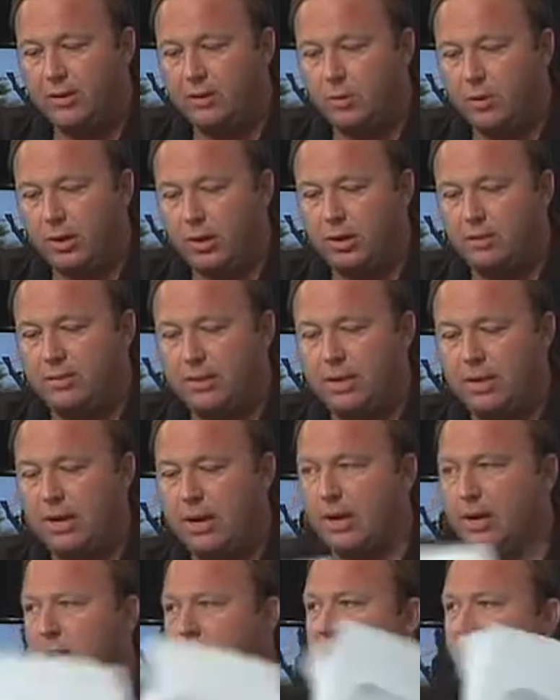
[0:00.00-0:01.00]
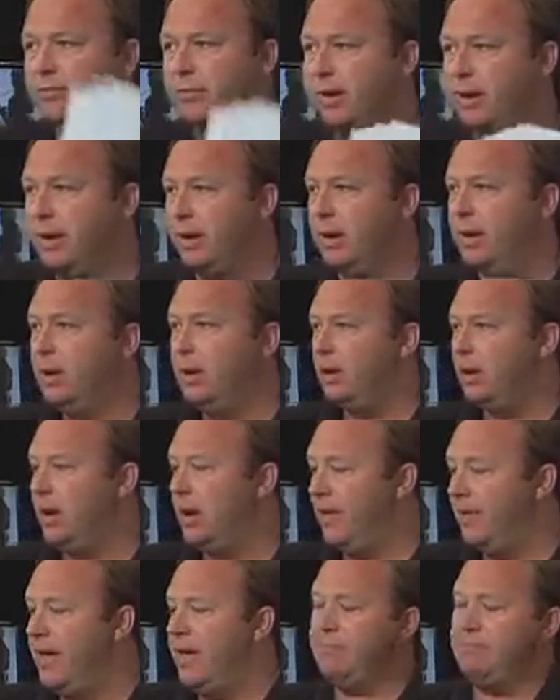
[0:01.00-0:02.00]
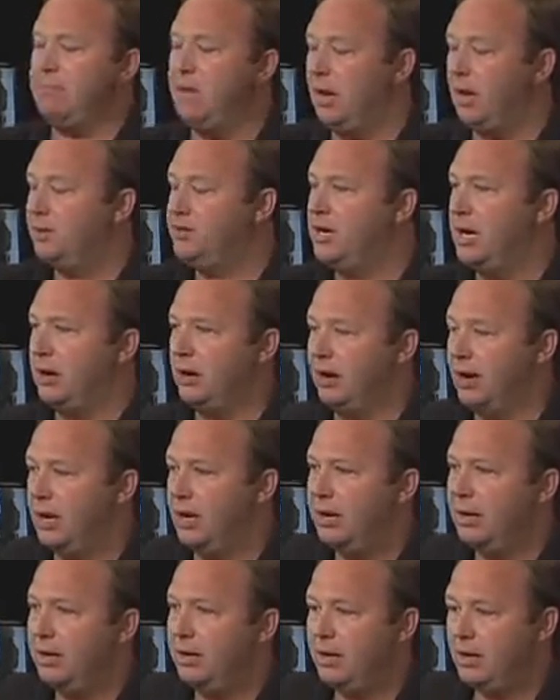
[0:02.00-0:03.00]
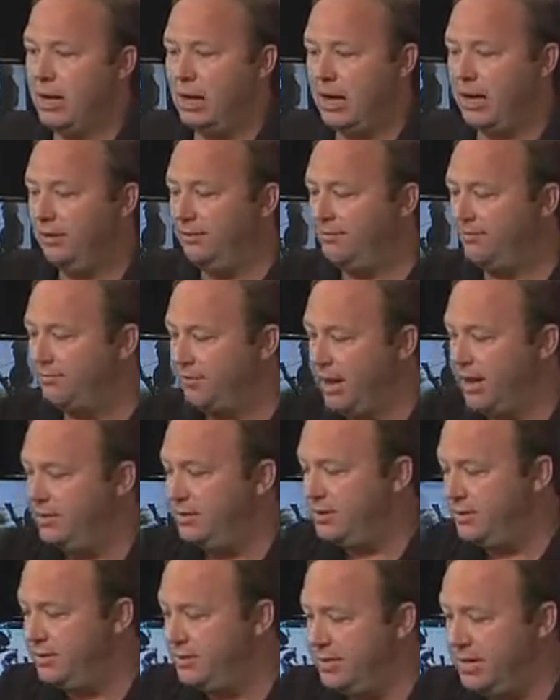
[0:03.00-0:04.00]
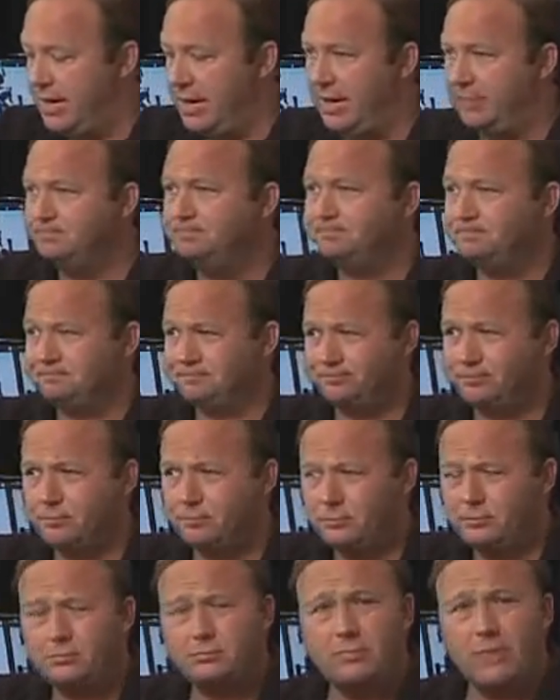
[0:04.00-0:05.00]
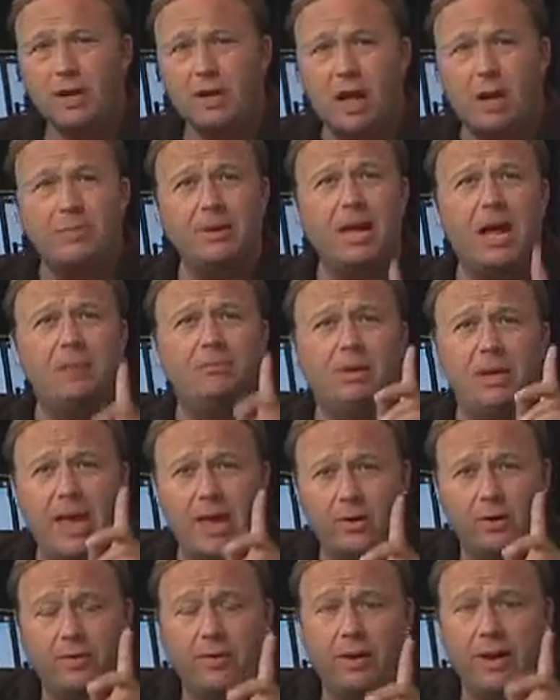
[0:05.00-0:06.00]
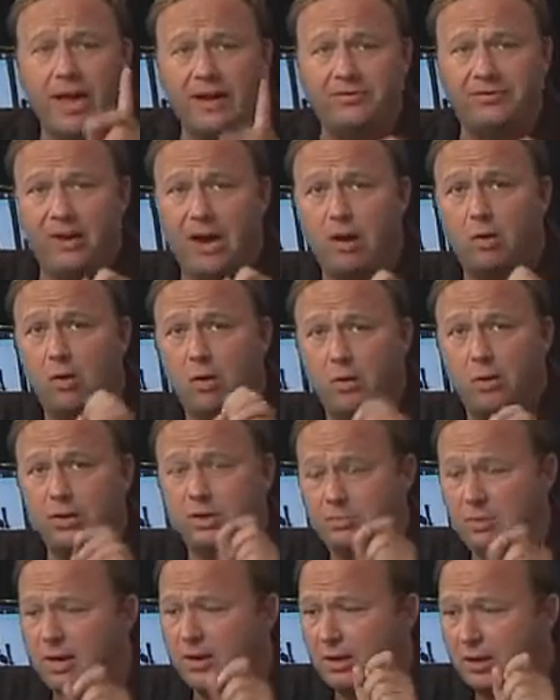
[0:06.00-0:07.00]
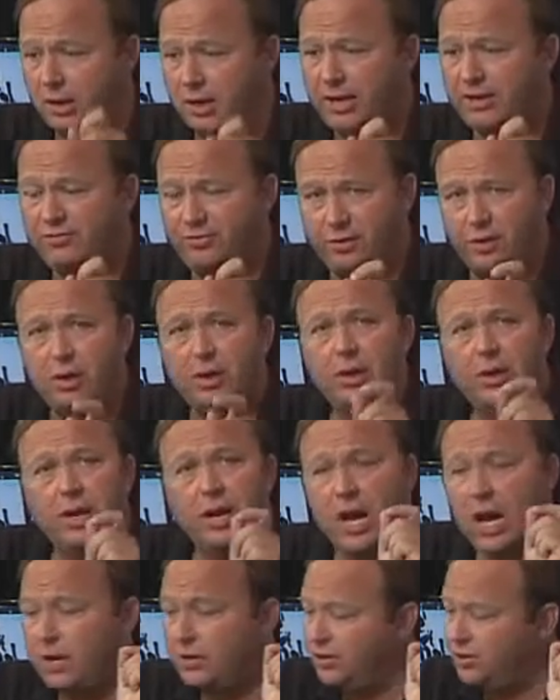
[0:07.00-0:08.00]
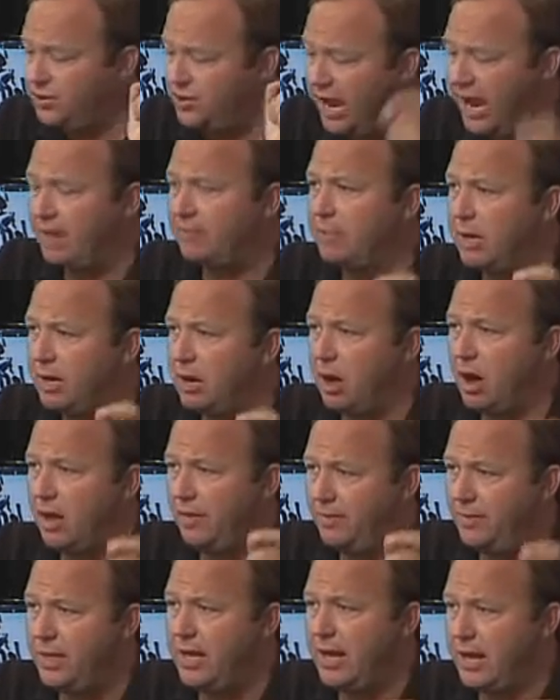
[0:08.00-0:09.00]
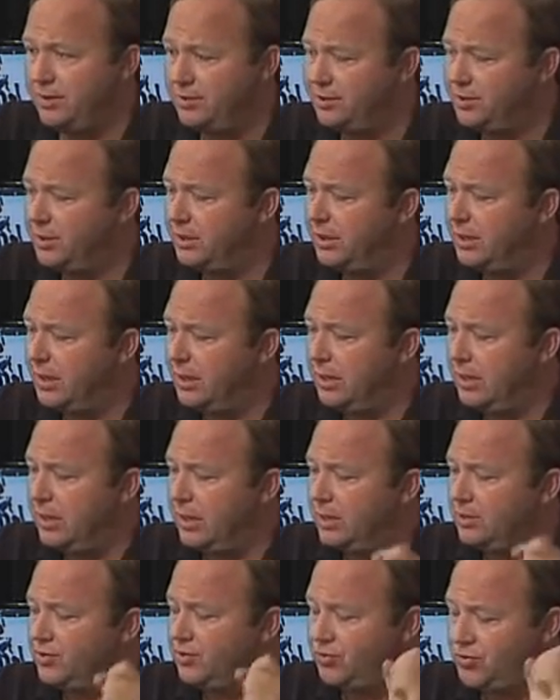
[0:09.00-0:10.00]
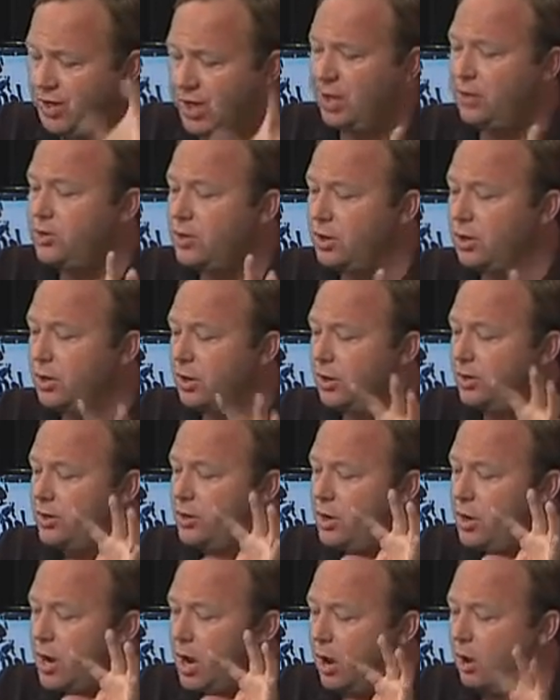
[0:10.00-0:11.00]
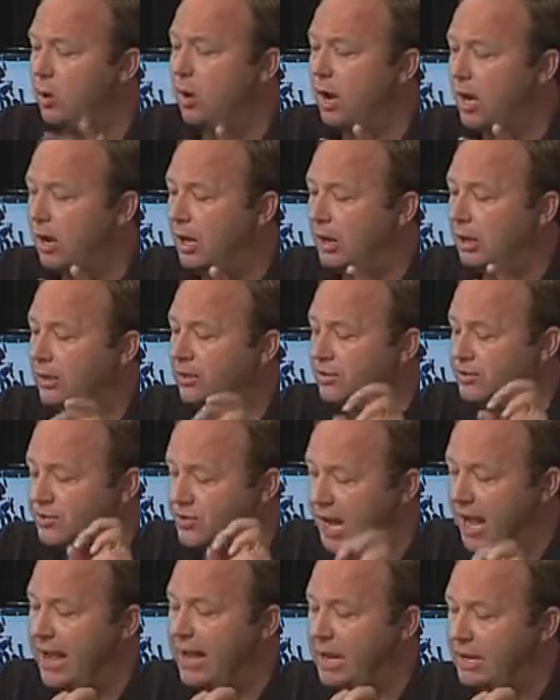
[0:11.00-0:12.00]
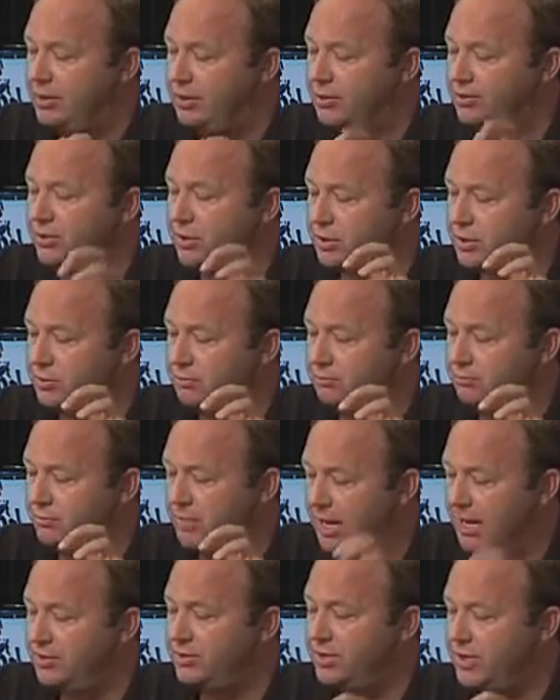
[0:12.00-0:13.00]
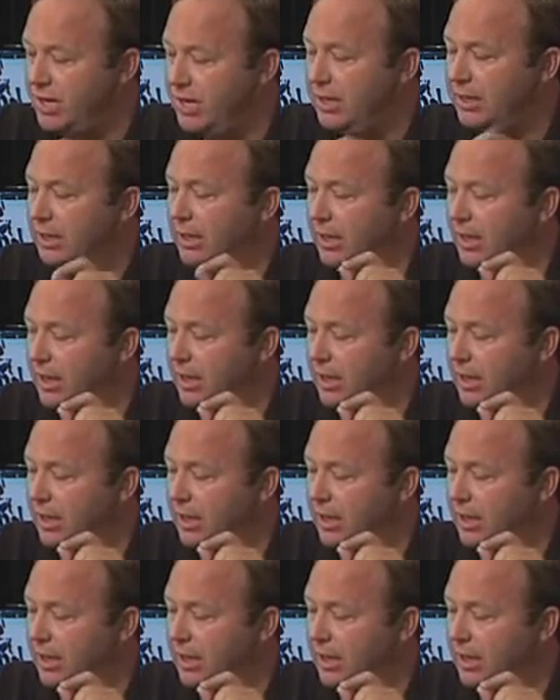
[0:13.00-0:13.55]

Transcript: that we're going to be covering on that military front today. Coming up later in the next hour, I want to spend at least a segment on this. Senior NOAA scientist admits he